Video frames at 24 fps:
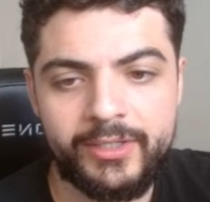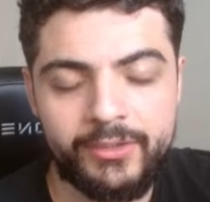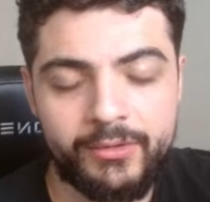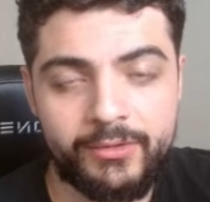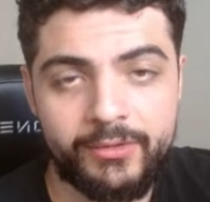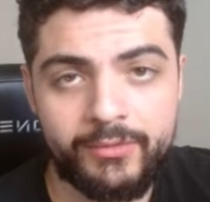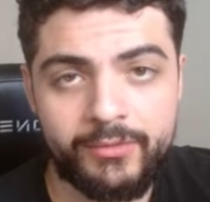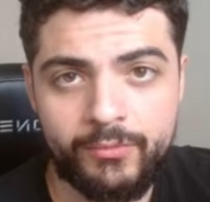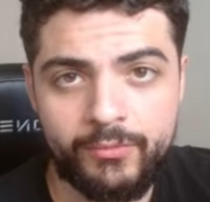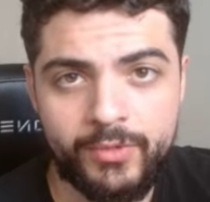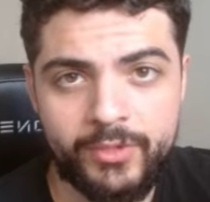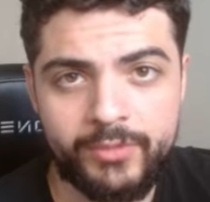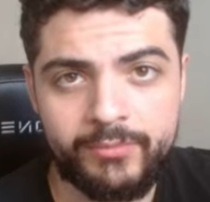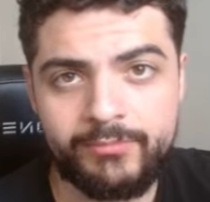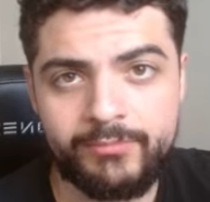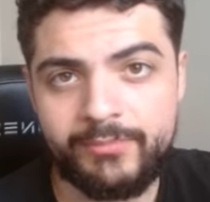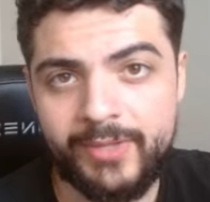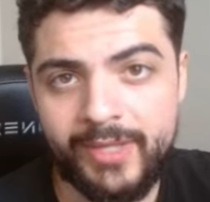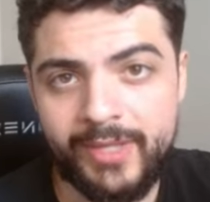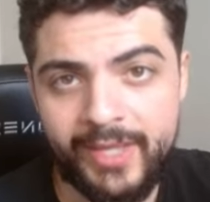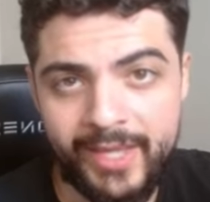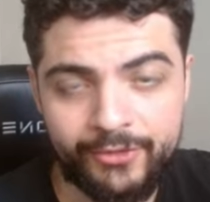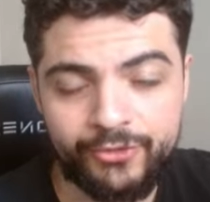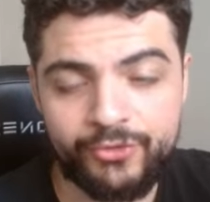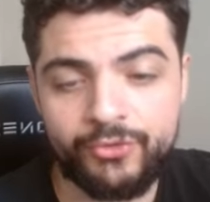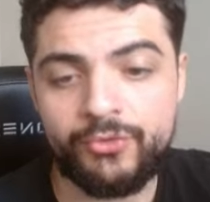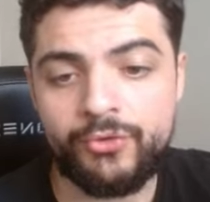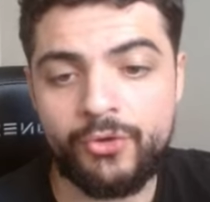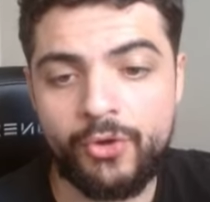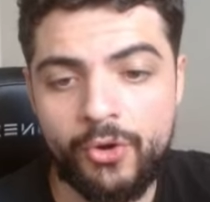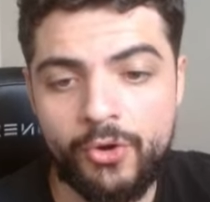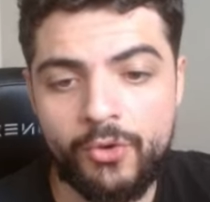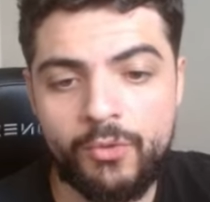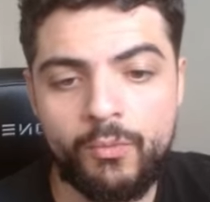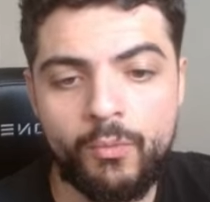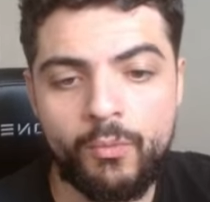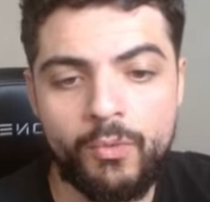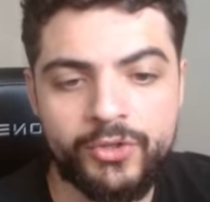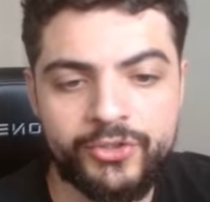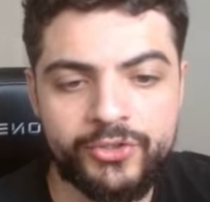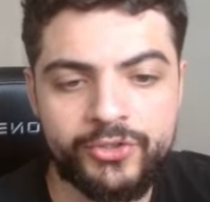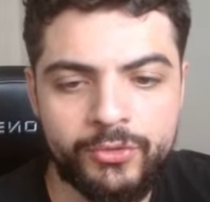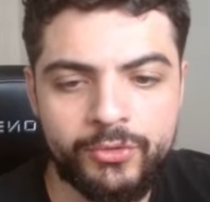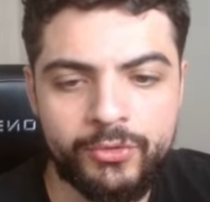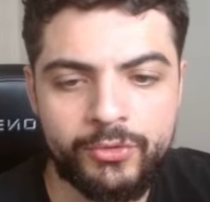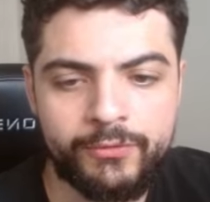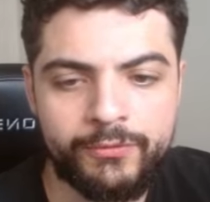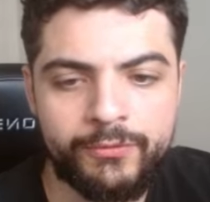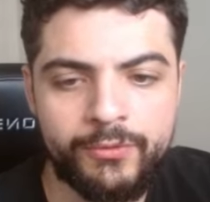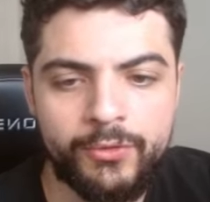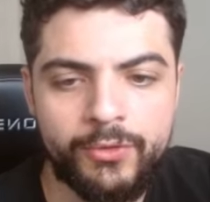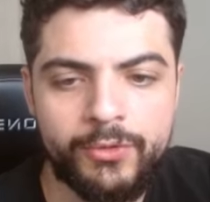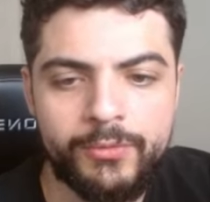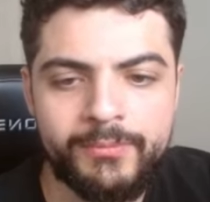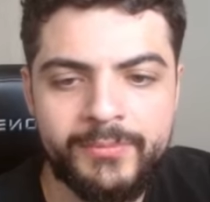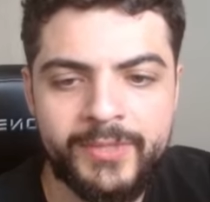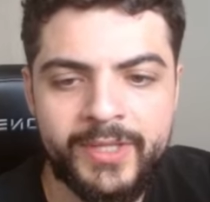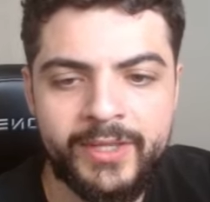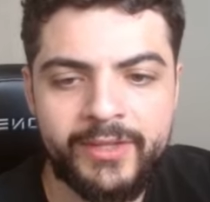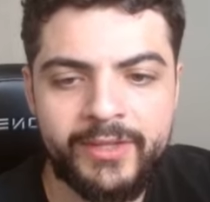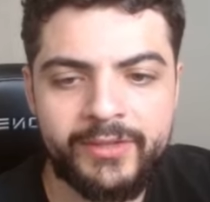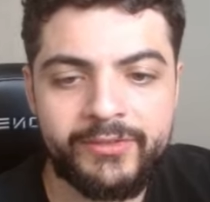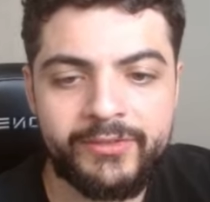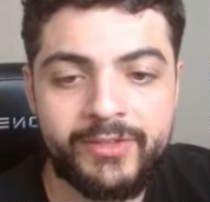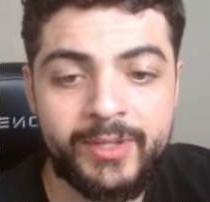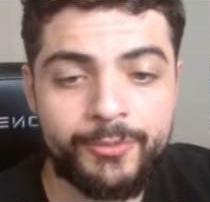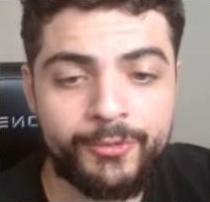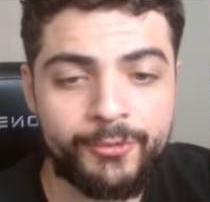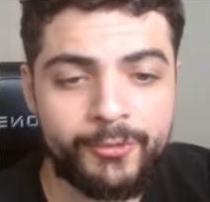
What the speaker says: on how to know what to look for. Step